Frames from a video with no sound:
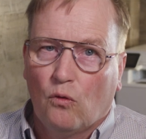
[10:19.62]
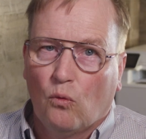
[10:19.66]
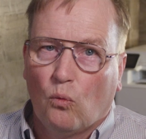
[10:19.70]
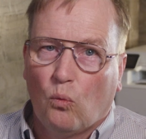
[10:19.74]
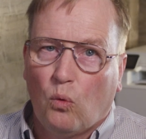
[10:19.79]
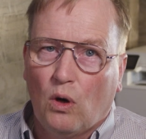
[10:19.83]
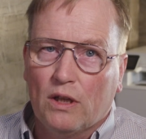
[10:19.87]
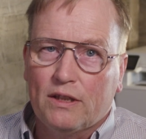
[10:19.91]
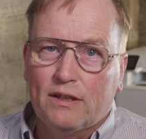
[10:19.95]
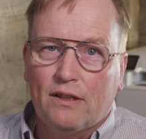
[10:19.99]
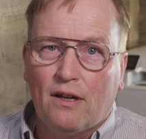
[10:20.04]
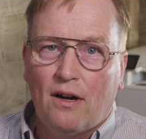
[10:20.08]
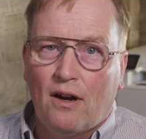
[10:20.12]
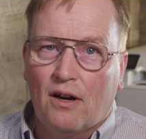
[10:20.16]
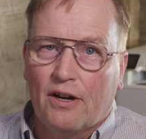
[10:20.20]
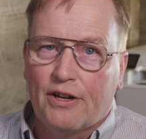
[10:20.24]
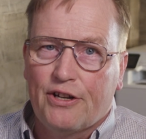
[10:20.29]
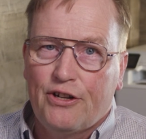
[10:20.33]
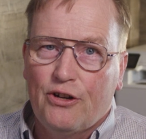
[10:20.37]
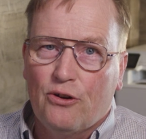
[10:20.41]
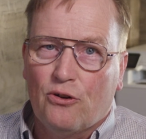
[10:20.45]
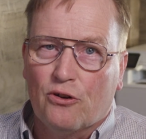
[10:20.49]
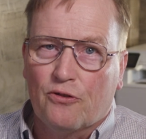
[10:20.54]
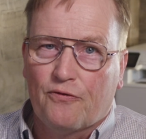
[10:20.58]
What are
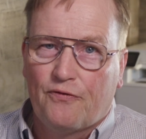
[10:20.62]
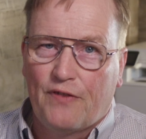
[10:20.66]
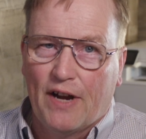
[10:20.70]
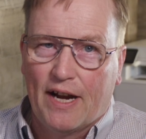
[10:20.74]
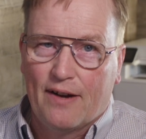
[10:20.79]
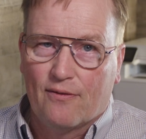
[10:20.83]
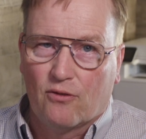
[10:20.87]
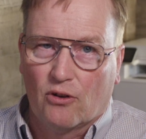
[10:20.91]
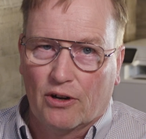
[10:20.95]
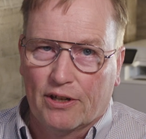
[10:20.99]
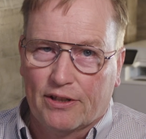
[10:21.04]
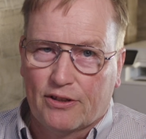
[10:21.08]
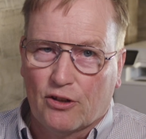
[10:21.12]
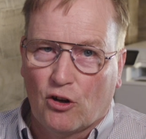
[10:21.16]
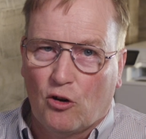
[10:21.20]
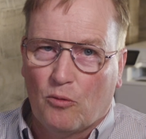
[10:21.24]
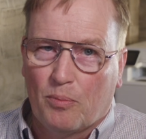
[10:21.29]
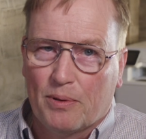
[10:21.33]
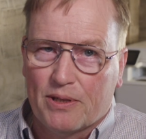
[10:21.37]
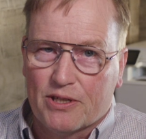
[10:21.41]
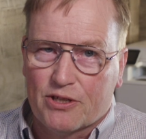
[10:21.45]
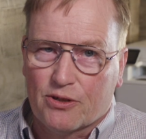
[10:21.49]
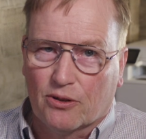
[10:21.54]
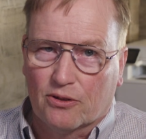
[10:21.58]
your favorite
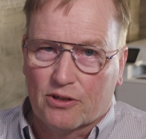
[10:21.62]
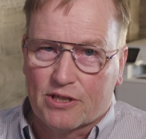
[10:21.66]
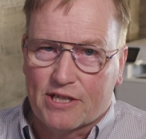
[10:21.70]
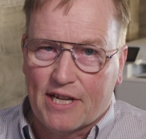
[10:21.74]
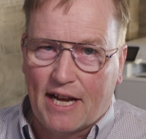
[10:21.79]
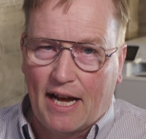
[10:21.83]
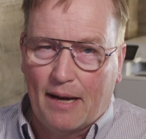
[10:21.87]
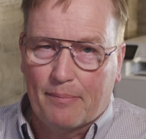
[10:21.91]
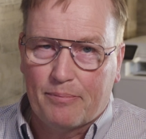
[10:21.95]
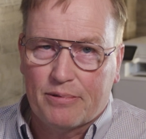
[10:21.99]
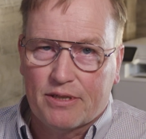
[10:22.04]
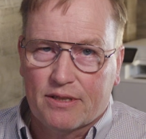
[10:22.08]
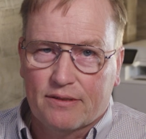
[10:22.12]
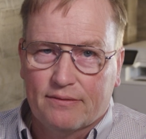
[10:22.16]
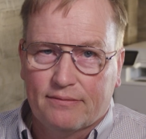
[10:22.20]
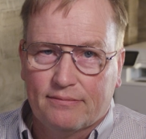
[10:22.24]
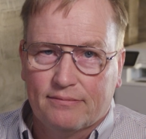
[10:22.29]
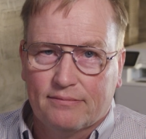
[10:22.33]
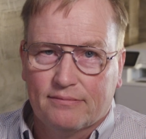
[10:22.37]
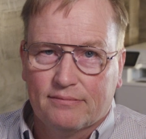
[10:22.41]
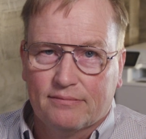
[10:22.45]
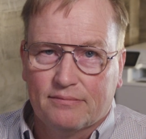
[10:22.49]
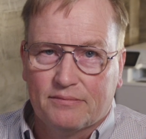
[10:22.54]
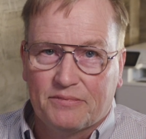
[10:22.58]
open source apps?
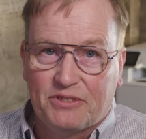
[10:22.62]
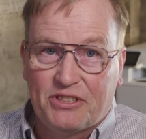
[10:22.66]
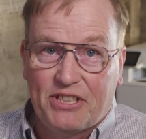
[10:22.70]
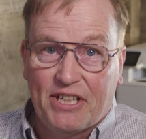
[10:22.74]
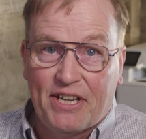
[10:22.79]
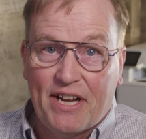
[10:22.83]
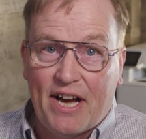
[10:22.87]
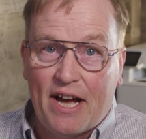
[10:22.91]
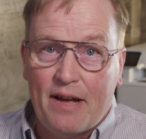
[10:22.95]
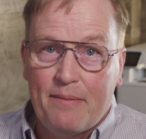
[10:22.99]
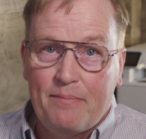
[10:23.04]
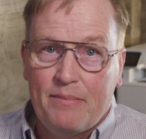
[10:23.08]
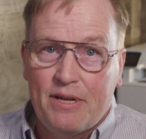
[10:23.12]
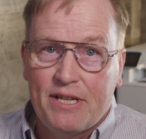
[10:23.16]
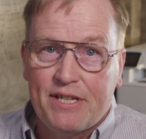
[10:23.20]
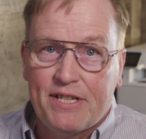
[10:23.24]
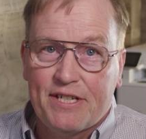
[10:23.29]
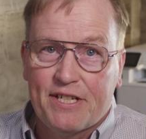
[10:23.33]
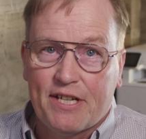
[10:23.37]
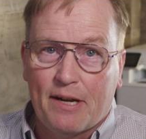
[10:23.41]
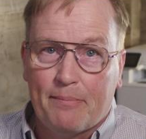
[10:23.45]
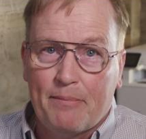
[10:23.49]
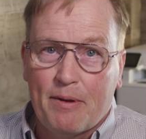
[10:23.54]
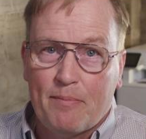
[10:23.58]
Did I miss
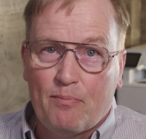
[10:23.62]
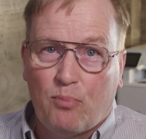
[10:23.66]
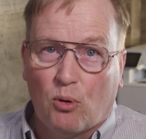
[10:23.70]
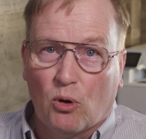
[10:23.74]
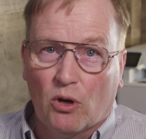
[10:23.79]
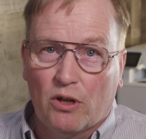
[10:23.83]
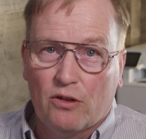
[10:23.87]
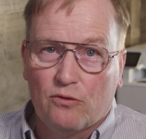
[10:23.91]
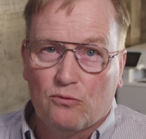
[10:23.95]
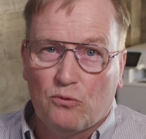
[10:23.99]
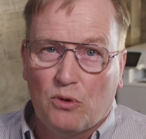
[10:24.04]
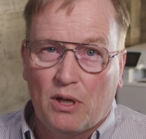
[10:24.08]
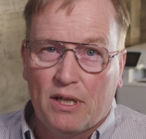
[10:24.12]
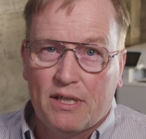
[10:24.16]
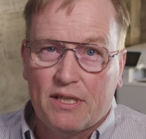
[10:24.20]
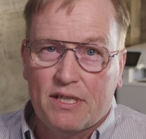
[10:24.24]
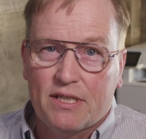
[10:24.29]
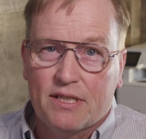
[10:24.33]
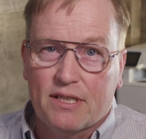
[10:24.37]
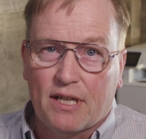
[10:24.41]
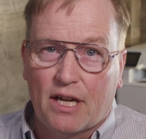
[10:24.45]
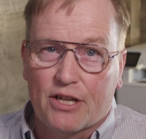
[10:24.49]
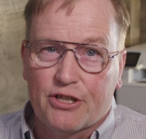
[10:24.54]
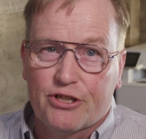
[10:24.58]
some important
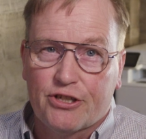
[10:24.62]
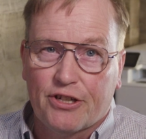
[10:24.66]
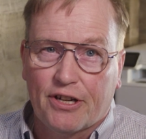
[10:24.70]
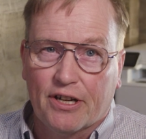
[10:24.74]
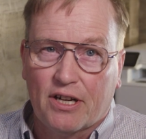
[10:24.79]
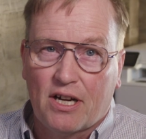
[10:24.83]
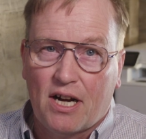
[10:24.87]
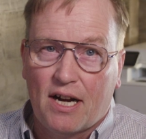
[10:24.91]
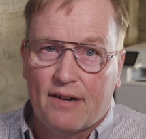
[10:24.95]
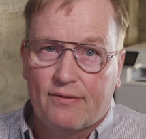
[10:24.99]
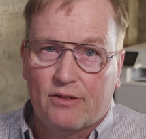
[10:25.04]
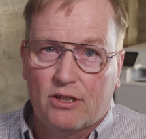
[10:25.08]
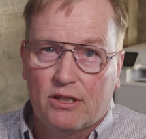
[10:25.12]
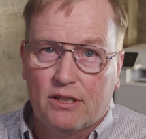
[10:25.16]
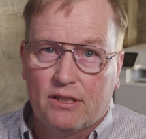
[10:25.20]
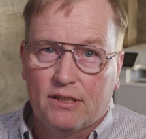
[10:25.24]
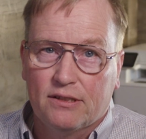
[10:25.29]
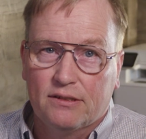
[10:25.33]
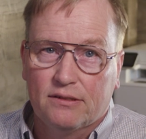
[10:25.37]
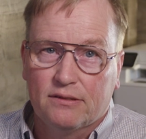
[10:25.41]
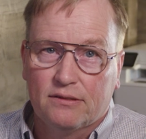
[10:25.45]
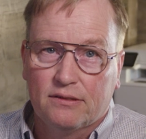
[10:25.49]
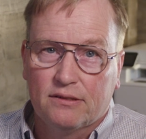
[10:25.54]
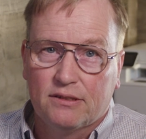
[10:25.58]
ones I should have covered?
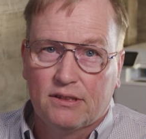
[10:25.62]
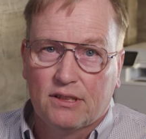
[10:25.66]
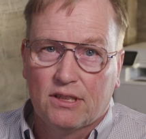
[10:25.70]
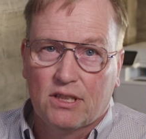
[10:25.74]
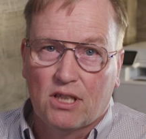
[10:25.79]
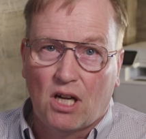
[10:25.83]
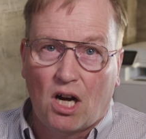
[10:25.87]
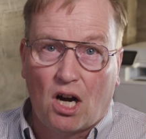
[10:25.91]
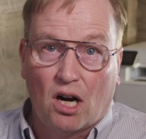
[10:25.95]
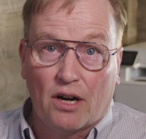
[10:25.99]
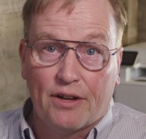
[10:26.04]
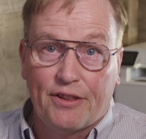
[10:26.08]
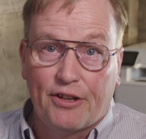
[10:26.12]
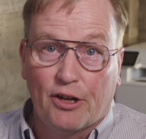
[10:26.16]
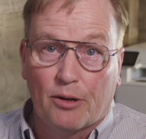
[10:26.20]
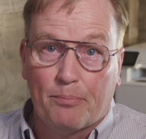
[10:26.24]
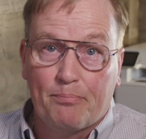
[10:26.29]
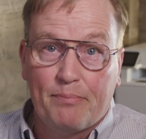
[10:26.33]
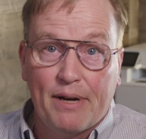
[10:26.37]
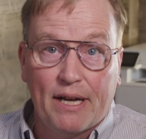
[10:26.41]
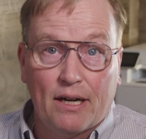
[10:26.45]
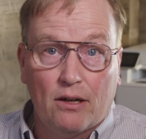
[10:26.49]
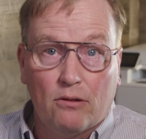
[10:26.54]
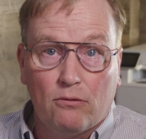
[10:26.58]
Are there
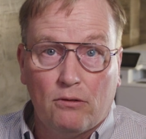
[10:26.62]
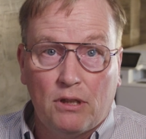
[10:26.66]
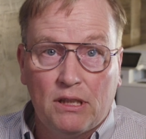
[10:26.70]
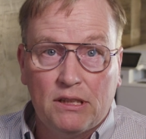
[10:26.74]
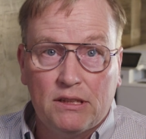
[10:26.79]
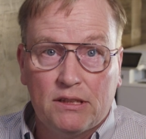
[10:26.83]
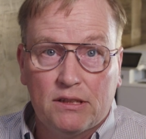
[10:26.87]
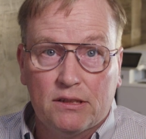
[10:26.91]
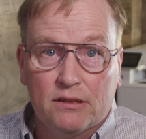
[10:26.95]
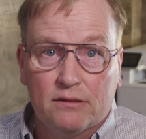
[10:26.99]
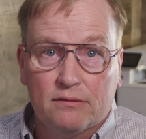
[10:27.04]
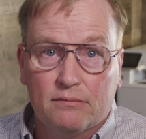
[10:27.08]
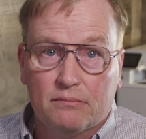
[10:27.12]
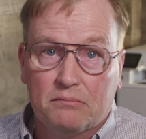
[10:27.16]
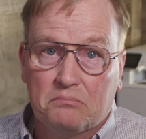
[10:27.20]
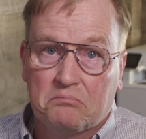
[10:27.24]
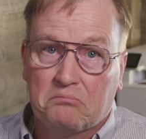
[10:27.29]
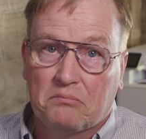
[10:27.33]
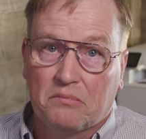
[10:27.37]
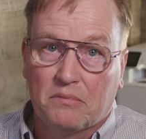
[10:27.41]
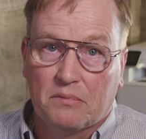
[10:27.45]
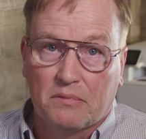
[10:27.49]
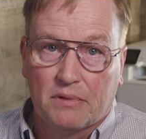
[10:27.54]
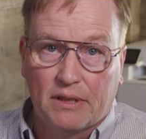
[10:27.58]
better ones?
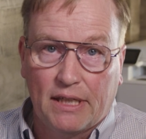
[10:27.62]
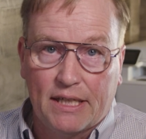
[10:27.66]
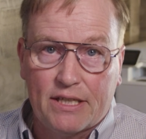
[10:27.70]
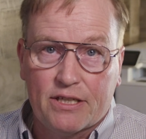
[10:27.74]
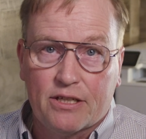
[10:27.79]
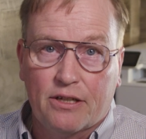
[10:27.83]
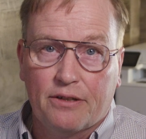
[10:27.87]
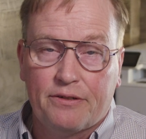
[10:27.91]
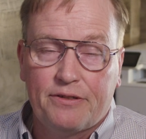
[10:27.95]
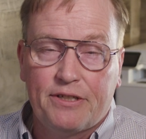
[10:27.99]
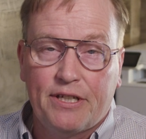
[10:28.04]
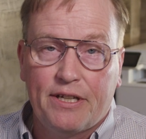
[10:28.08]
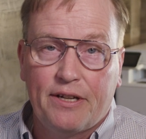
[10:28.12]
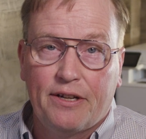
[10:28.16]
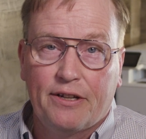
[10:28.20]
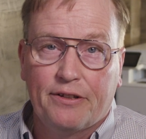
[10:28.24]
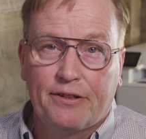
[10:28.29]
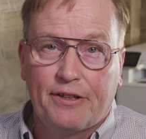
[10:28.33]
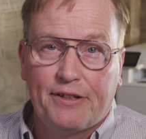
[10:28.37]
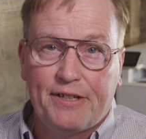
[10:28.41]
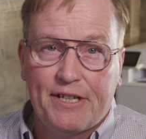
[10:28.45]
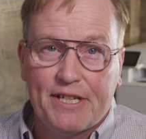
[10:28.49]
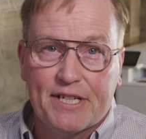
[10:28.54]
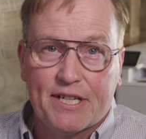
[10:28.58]
Let's continue
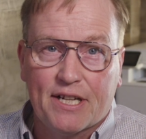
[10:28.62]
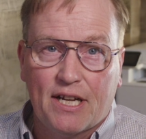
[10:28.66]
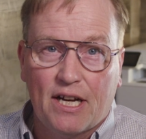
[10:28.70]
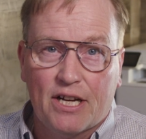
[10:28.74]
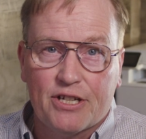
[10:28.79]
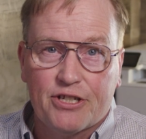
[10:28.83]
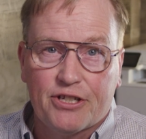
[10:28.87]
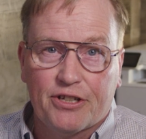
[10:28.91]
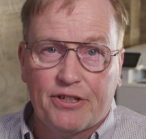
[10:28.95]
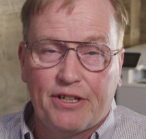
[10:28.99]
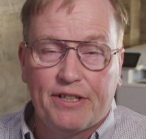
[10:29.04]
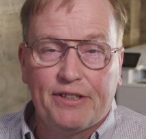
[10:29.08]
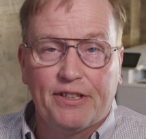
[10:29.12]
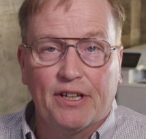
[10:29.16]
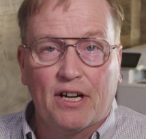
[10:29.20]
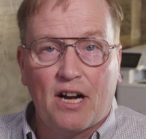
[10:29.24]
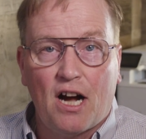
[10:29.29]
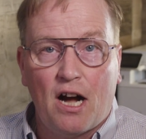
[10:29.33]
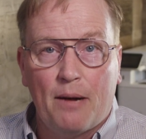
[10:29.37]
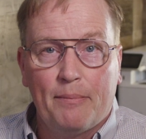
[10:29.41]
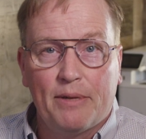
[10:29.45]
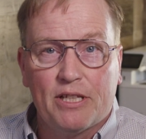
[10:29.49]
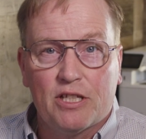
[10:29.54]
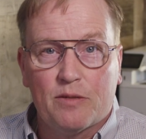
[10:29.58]
the discussion in the
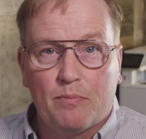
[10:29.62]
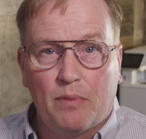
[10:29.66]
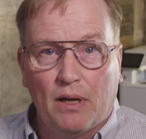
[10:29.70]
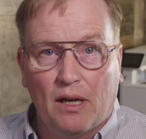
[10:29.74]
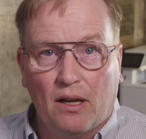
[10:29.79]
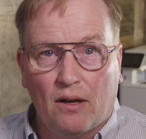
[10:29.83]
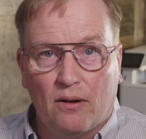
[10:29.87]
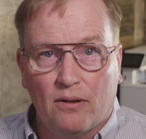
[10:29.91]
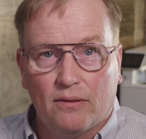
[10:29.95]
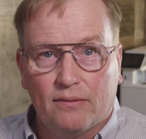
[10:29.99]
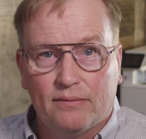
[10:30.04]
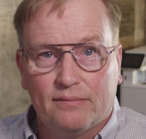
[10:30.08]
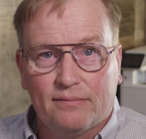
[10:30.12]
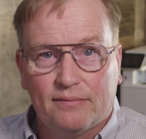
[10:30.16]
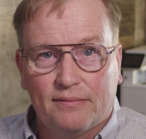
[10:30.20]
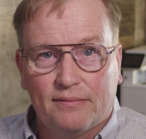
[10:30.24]
comments below.